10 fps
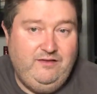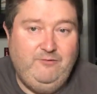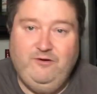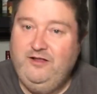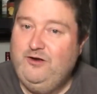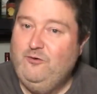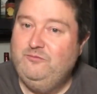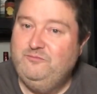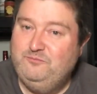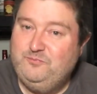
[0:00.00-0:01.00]
They really don't
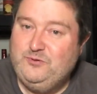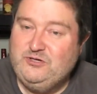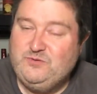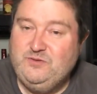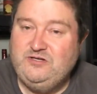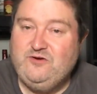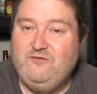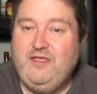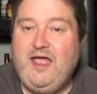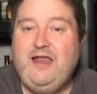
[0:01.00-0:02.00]
push much over
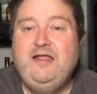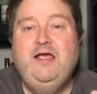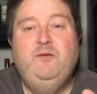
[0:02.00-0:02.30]
that.